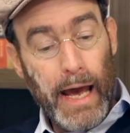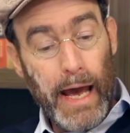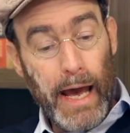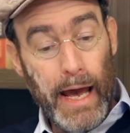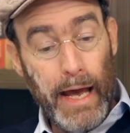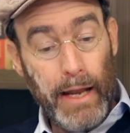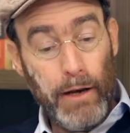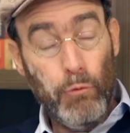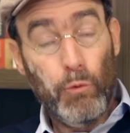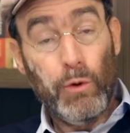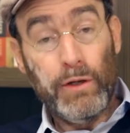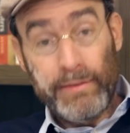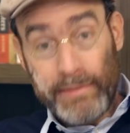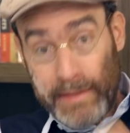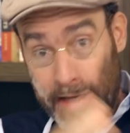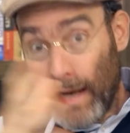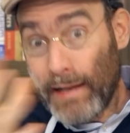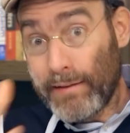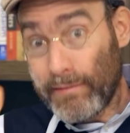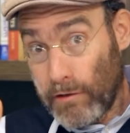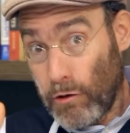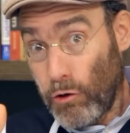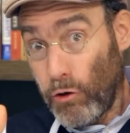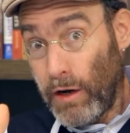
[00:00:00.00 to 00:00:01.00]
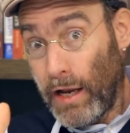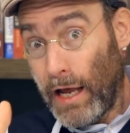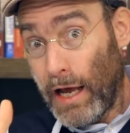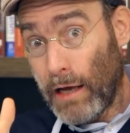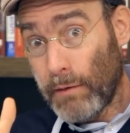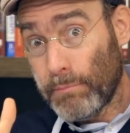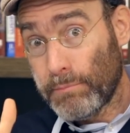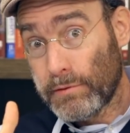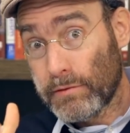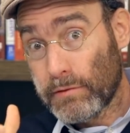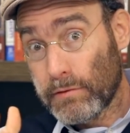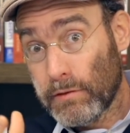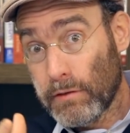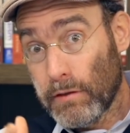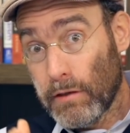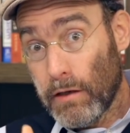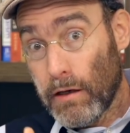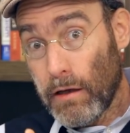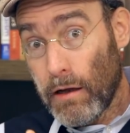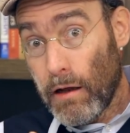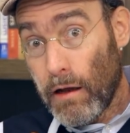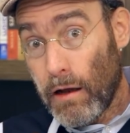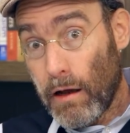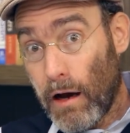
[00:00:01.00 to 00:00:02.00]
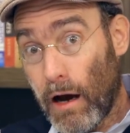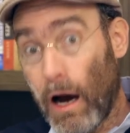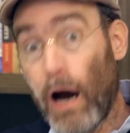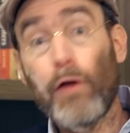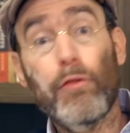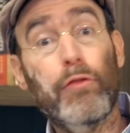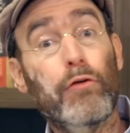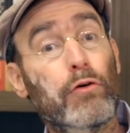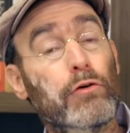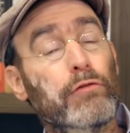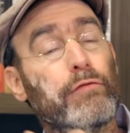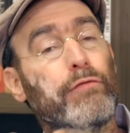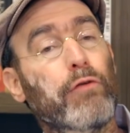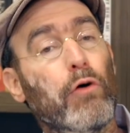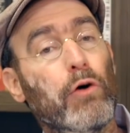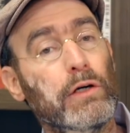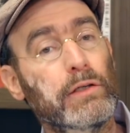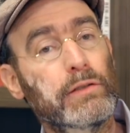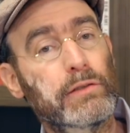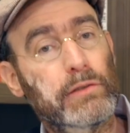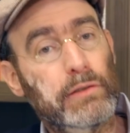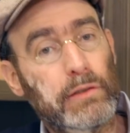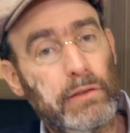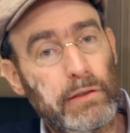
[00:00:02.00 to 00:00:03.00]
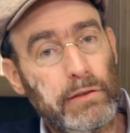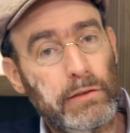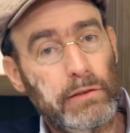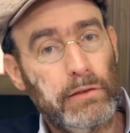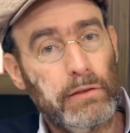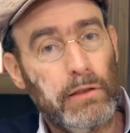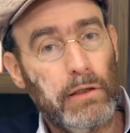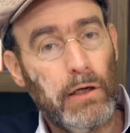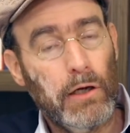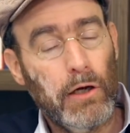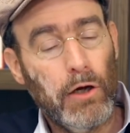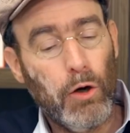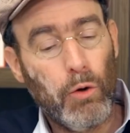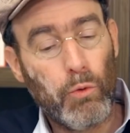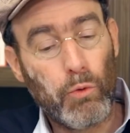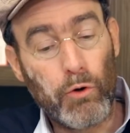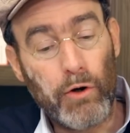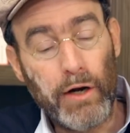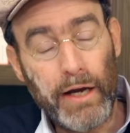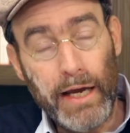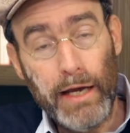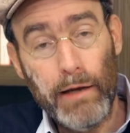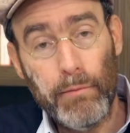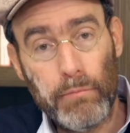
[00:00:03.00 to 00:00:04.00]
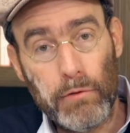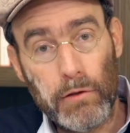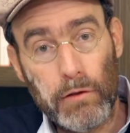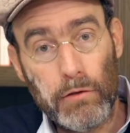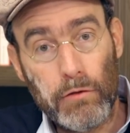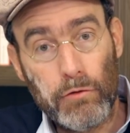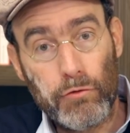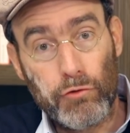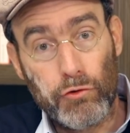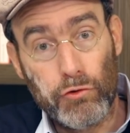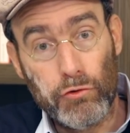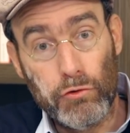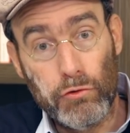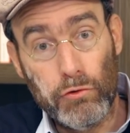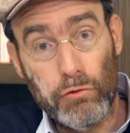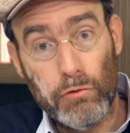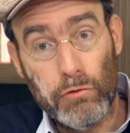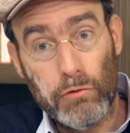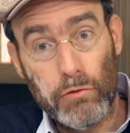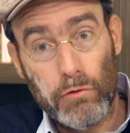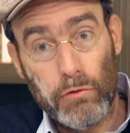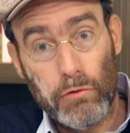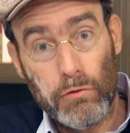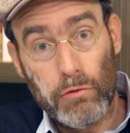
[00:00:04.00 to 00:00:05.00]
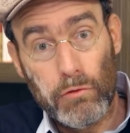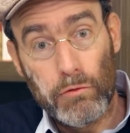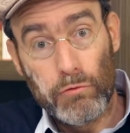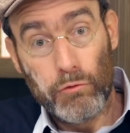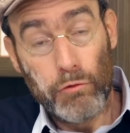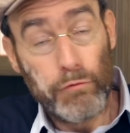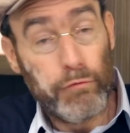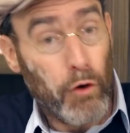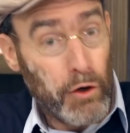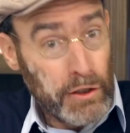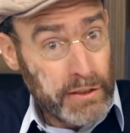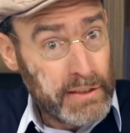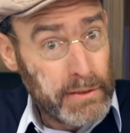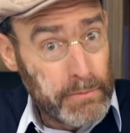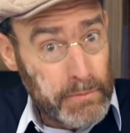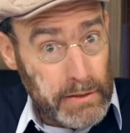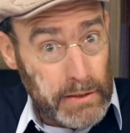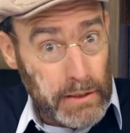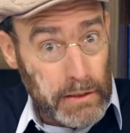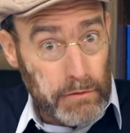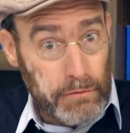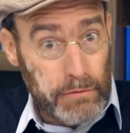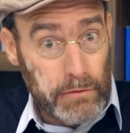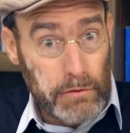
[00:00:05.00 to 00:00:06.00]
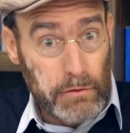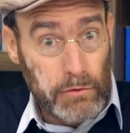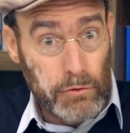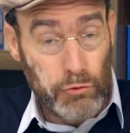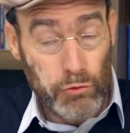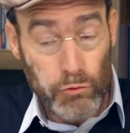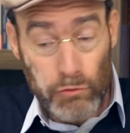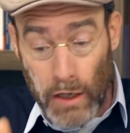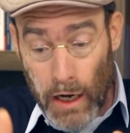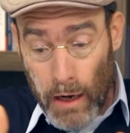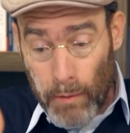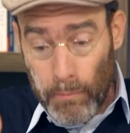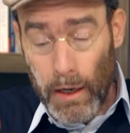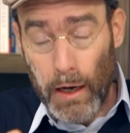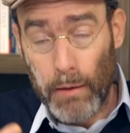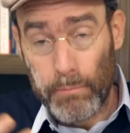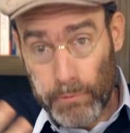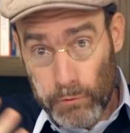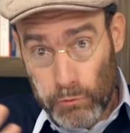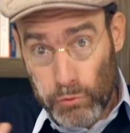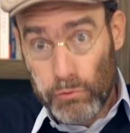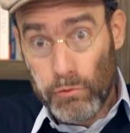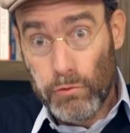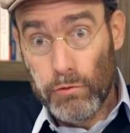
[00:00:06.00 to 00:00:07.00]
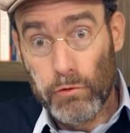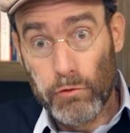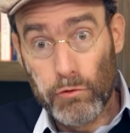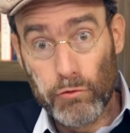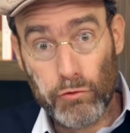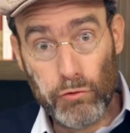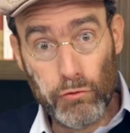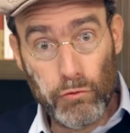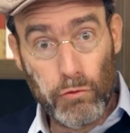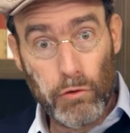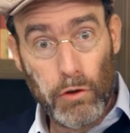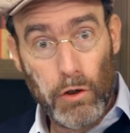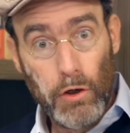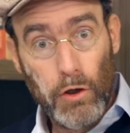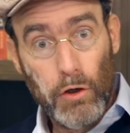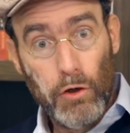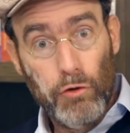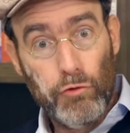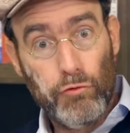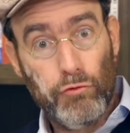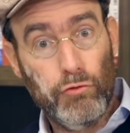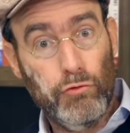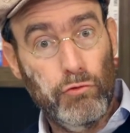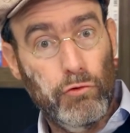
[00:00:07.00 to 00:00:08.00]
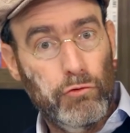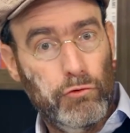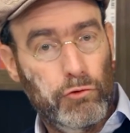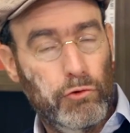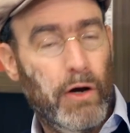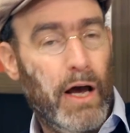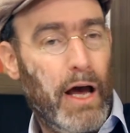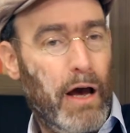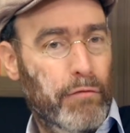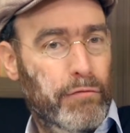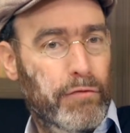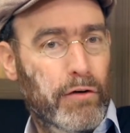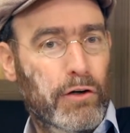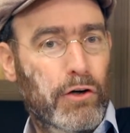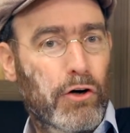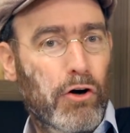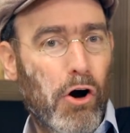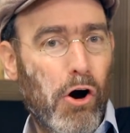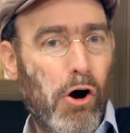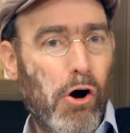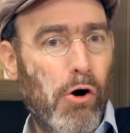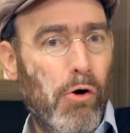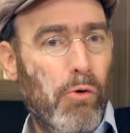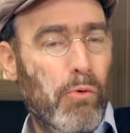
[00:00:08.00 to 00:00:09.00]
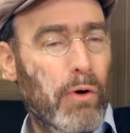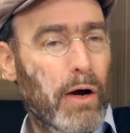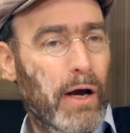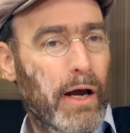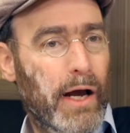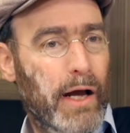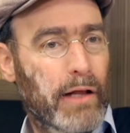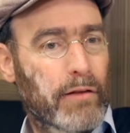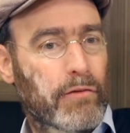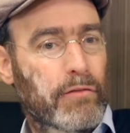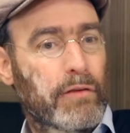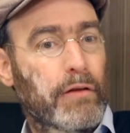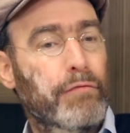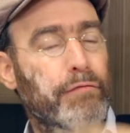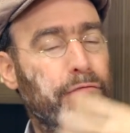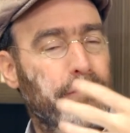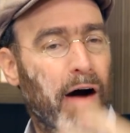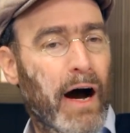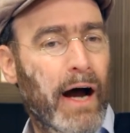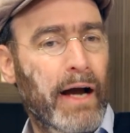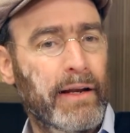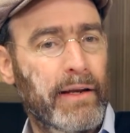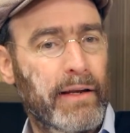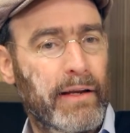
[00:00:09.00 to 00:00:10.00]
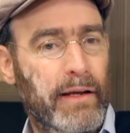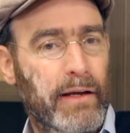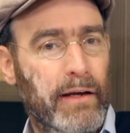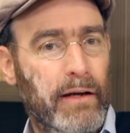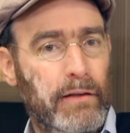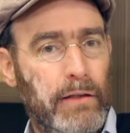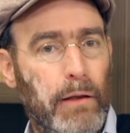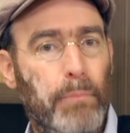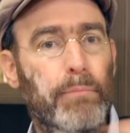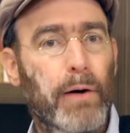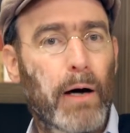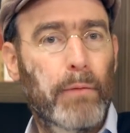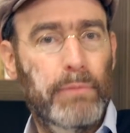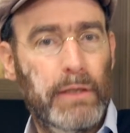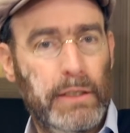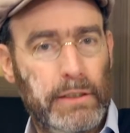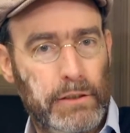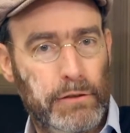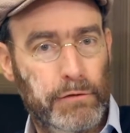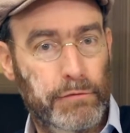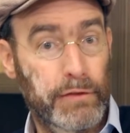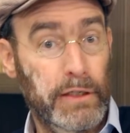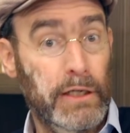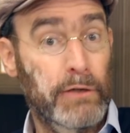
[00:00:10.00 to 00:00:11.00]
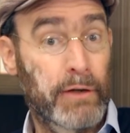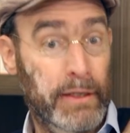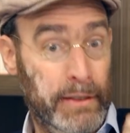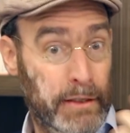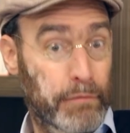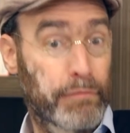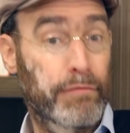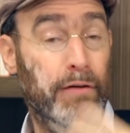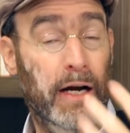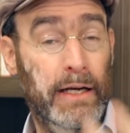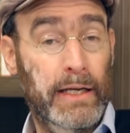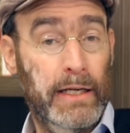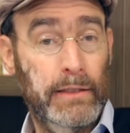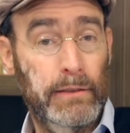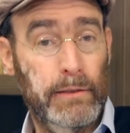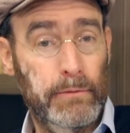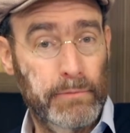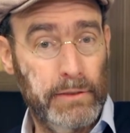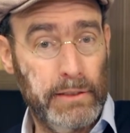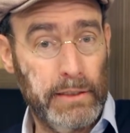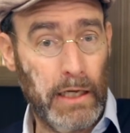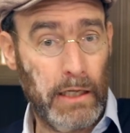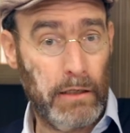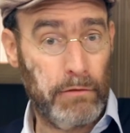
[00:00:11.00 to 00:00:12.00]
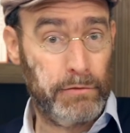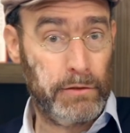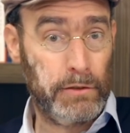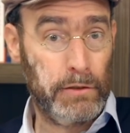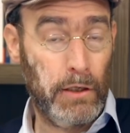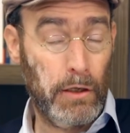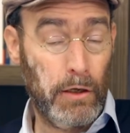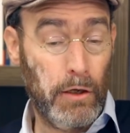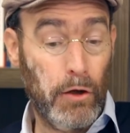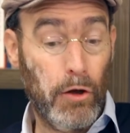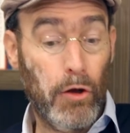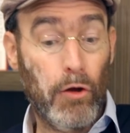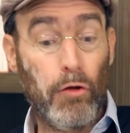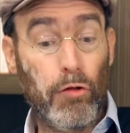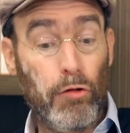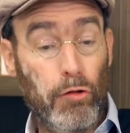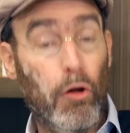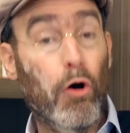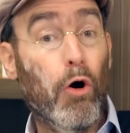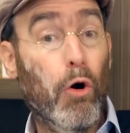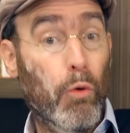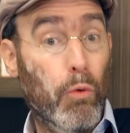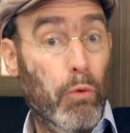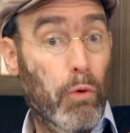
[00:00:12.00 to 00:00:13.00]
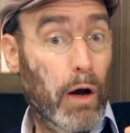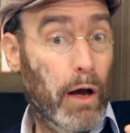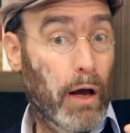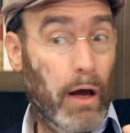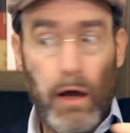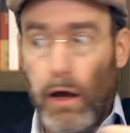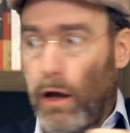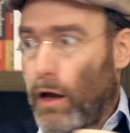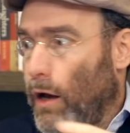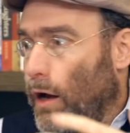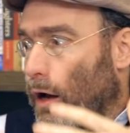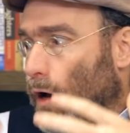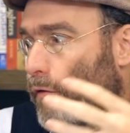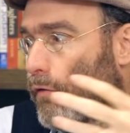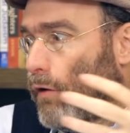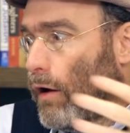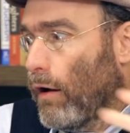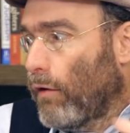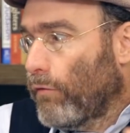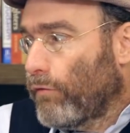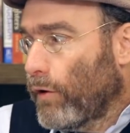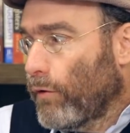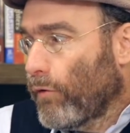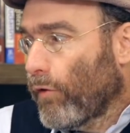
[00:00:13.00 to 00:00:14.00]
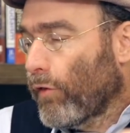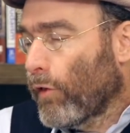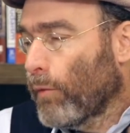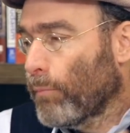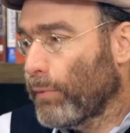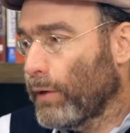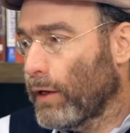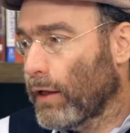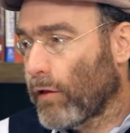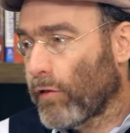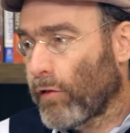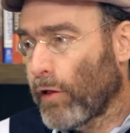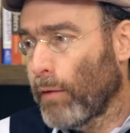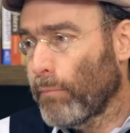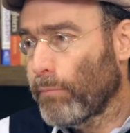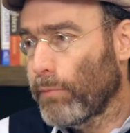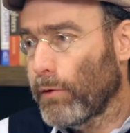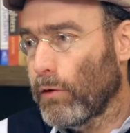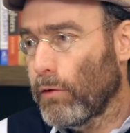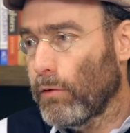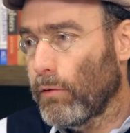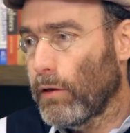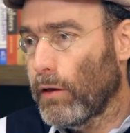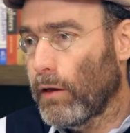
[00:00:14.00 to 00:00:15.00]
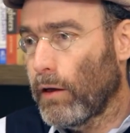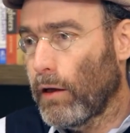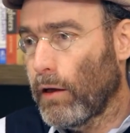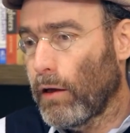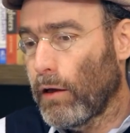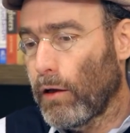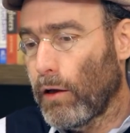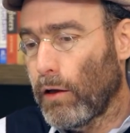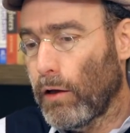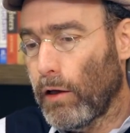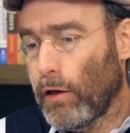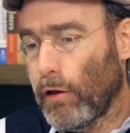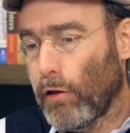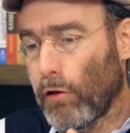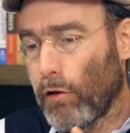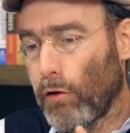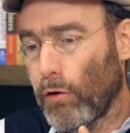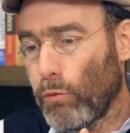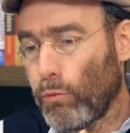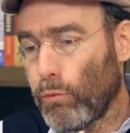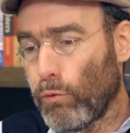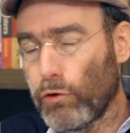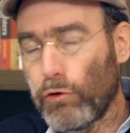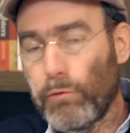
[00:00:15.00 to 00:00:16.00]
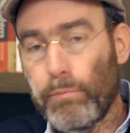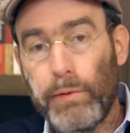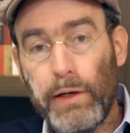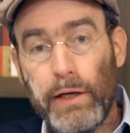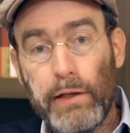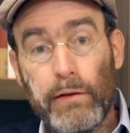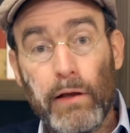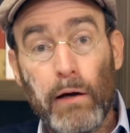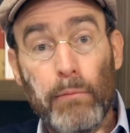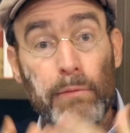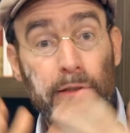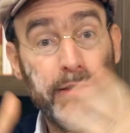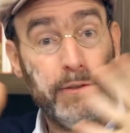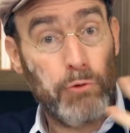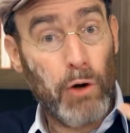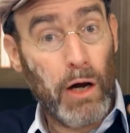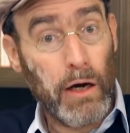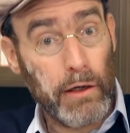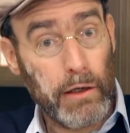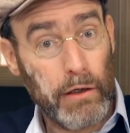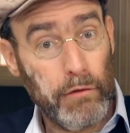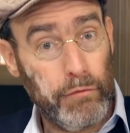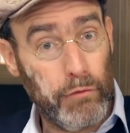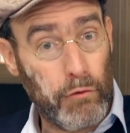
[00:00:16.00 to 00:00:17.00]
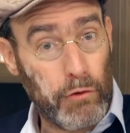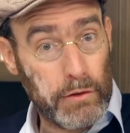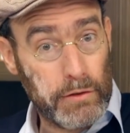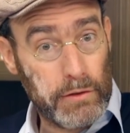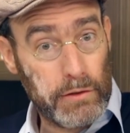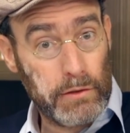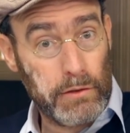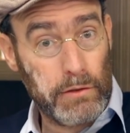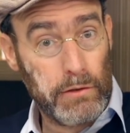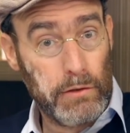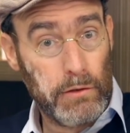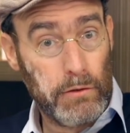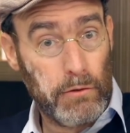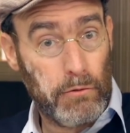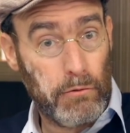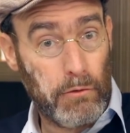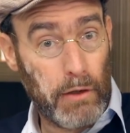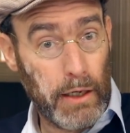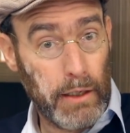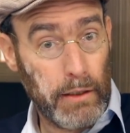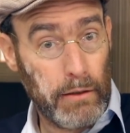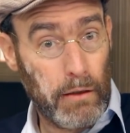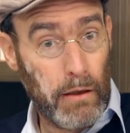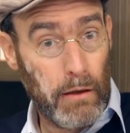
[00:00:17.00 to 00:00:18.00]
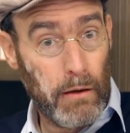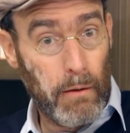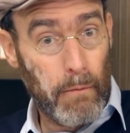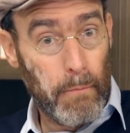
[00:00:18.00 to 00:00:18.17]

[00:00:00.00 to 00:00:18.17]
And when that collapsed, other voices were able to voice themselves, to come up, to have a go at defining the public sphere and defining themselves. So a very simple example would be the Mizrahi voice, right?